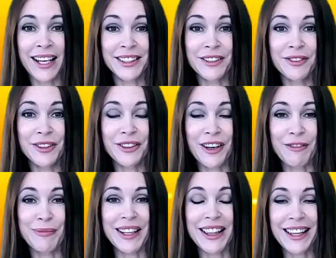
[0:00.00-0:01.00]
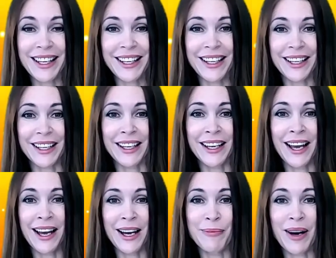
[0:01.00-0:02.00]
And if you have been thinking
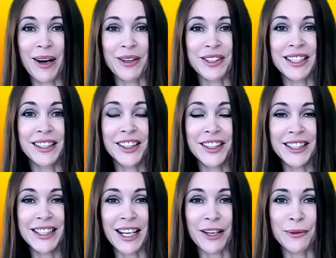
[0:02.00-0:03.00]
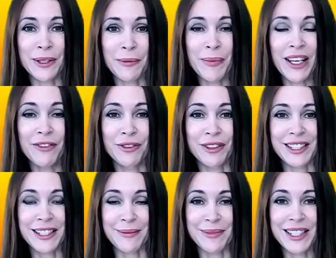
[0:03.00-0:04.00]
about learning with me
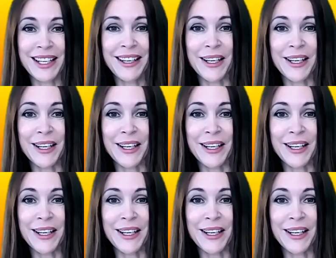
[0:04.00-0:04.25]
for some